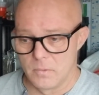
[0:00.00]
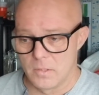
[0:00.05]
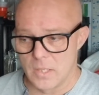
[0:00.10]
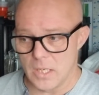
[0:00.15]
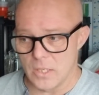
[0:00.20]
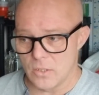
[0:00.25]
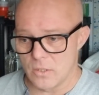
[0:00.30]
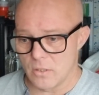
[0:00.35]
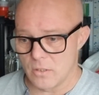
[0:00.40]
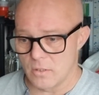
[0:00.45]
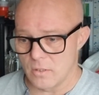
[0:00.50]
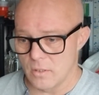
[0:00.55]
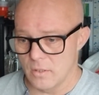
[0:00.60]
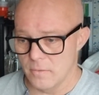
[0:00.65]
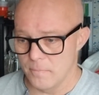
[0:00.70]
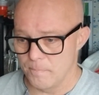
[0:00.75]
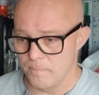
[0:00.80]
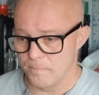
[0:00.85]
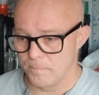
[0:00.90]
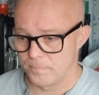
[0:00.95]
discs
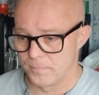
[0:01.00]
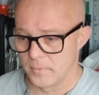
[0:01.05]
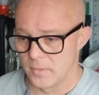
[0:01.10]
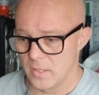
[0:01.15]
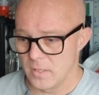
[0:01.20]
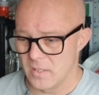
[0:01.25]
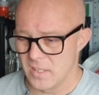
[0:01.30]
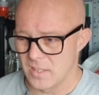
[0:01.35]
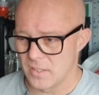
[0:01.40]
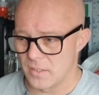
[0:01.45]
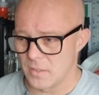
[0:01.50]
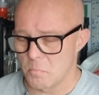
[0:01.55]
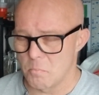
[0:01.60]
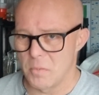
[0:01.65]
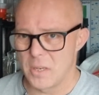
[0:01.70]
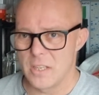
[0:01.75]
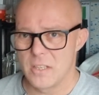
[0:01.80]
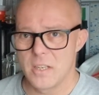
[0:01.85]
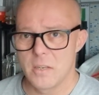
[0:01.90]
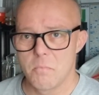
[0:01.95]

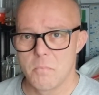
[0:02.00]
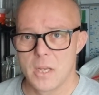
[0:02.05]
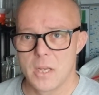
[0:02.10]
pitted.